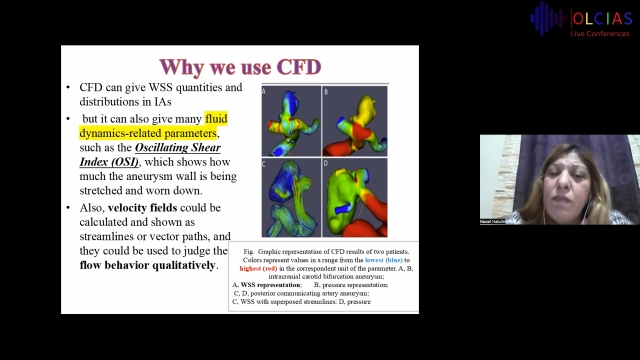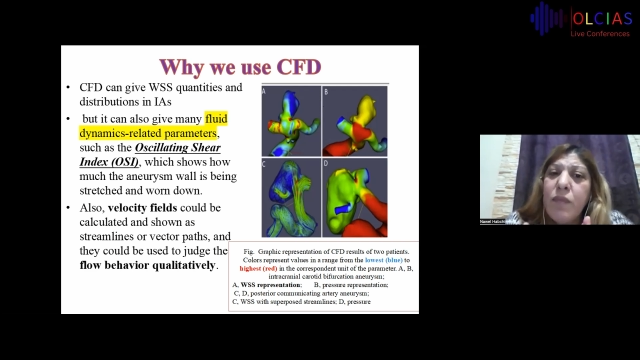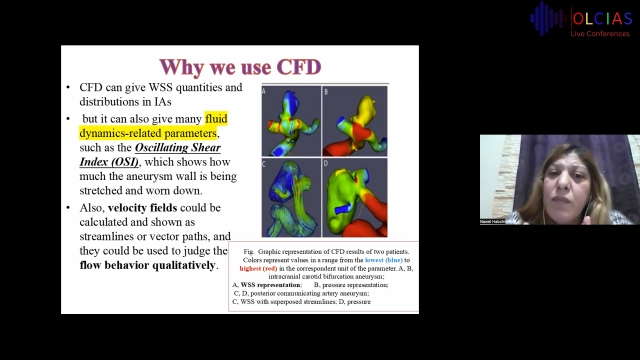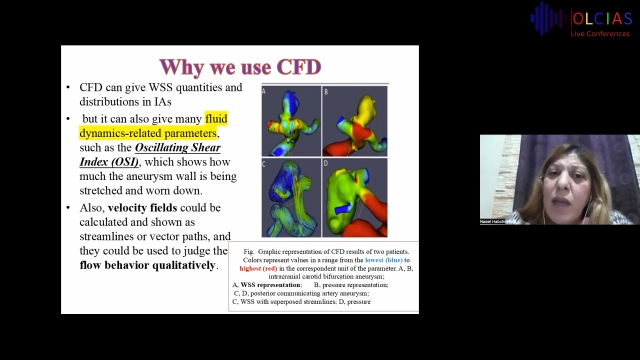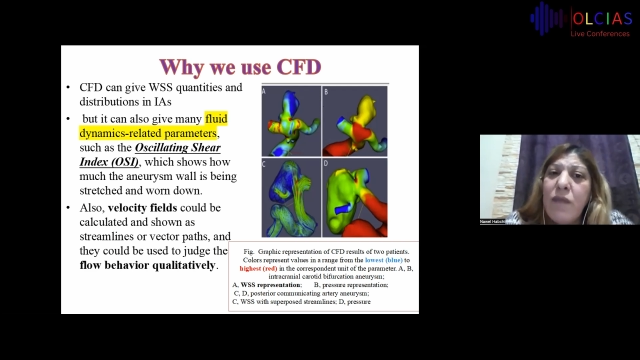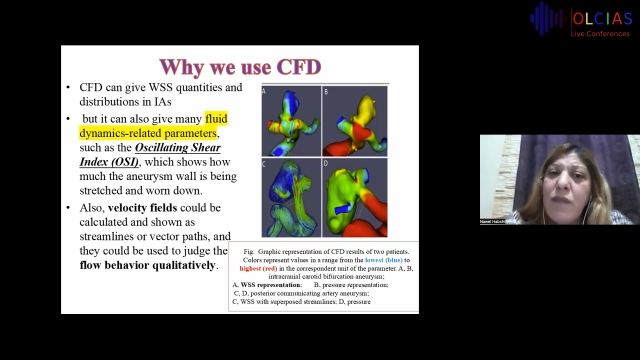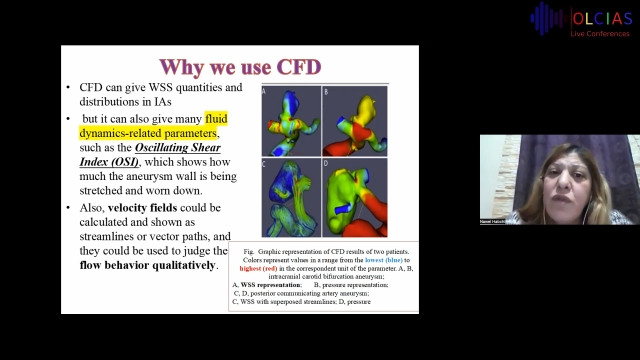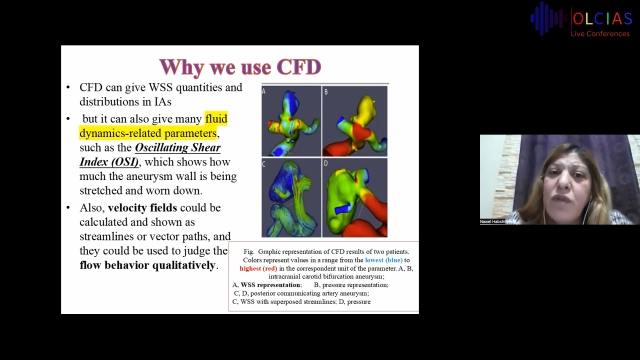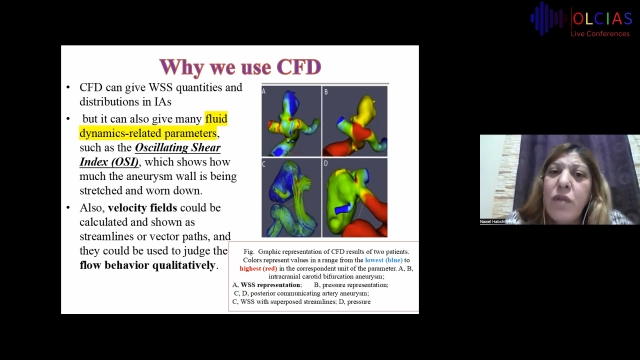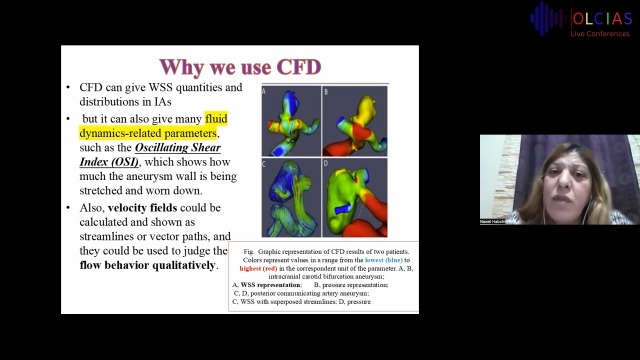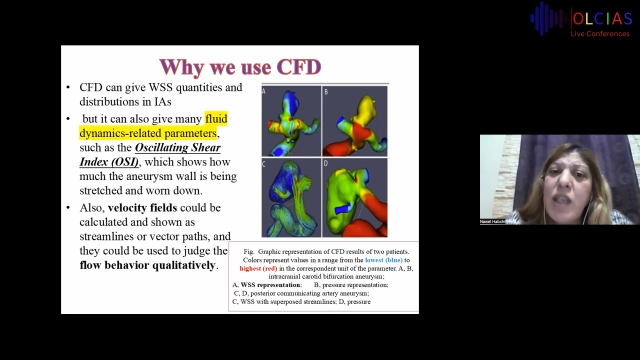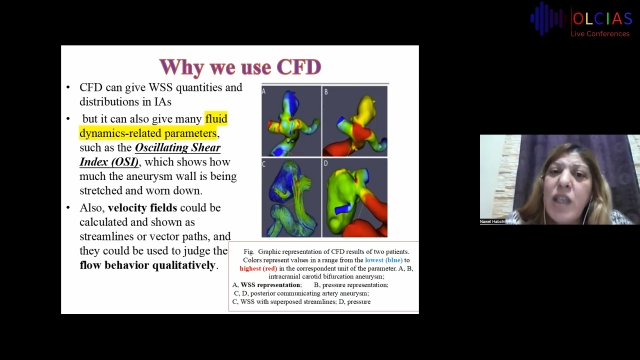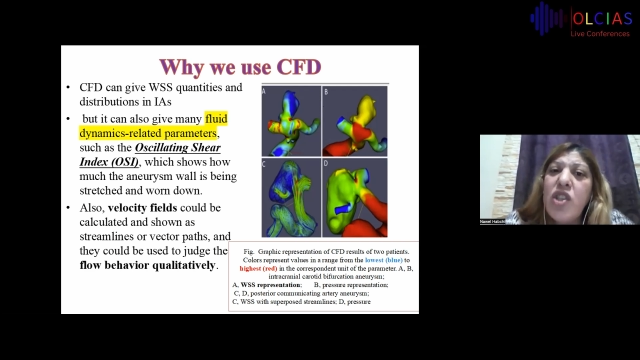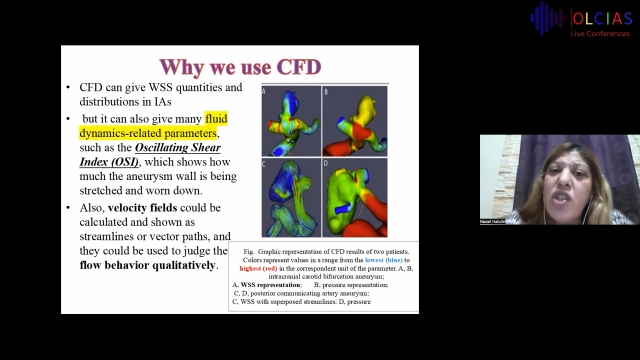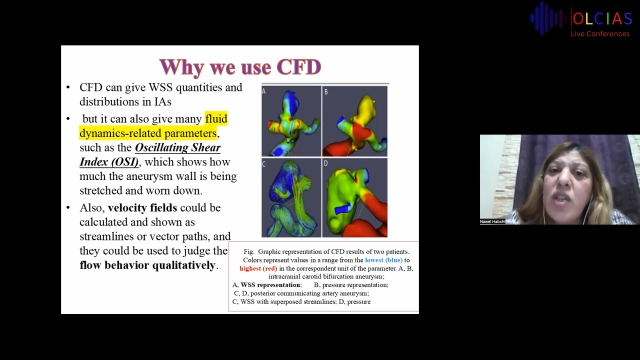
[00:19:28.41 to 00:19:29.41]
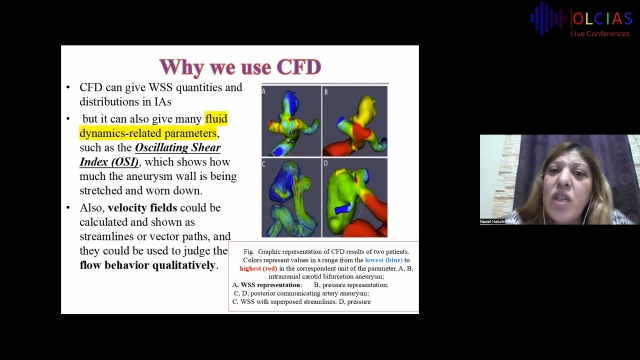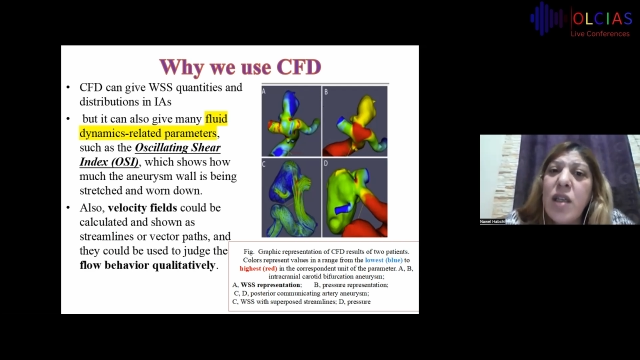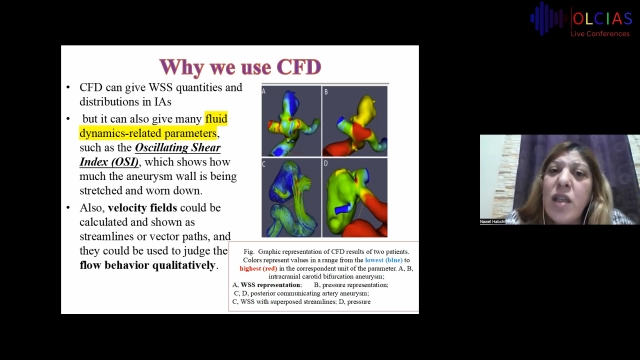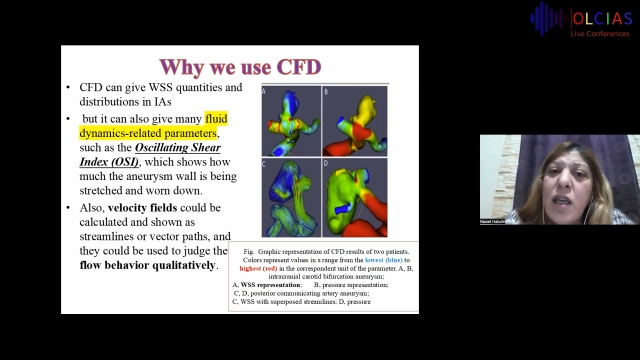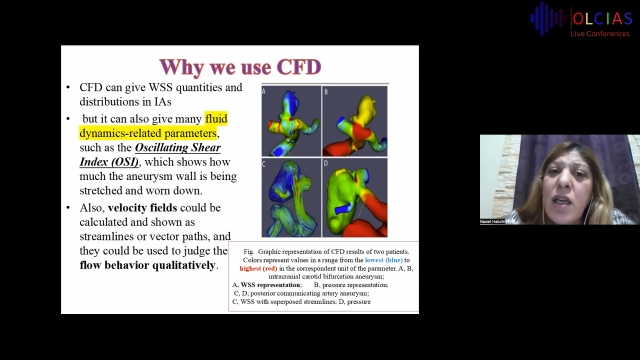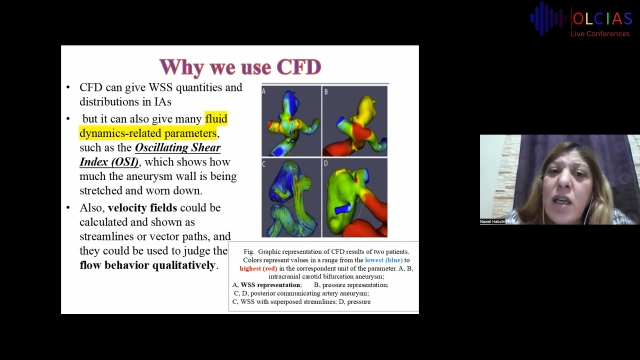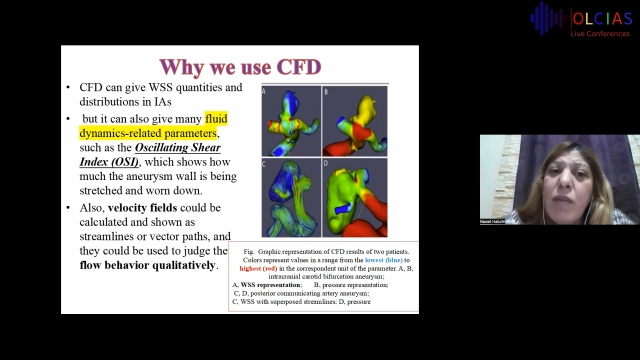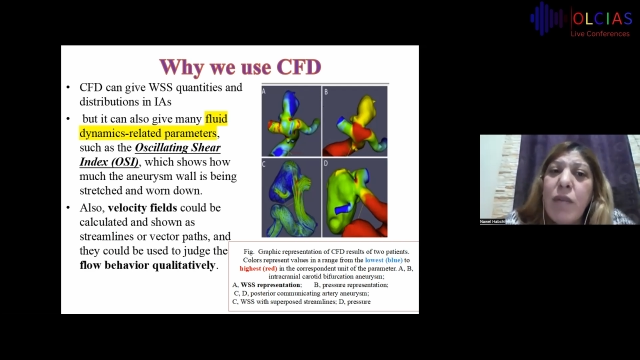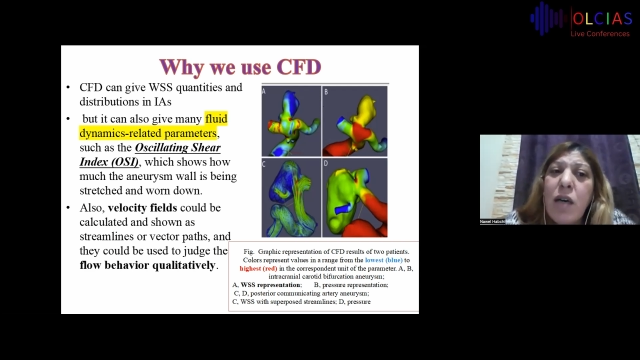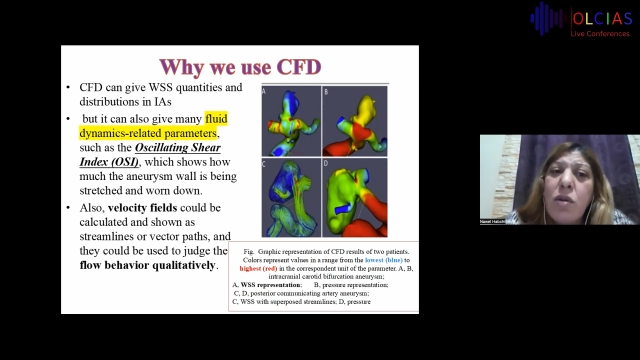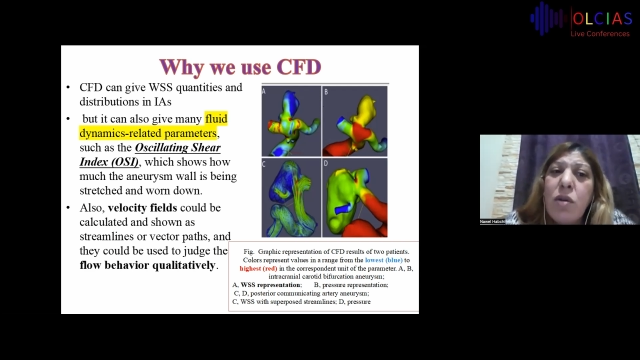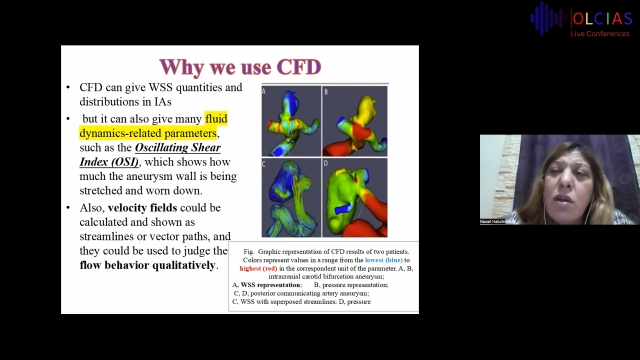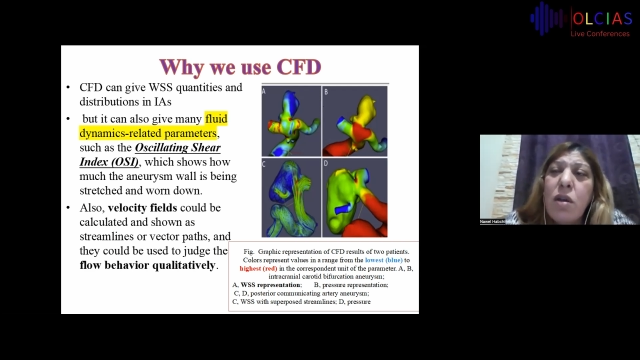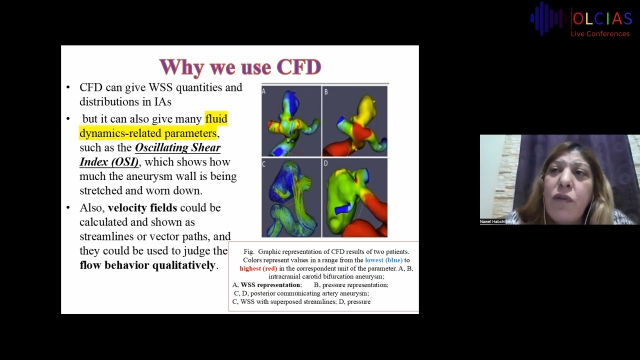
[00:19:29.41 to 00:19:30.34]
information about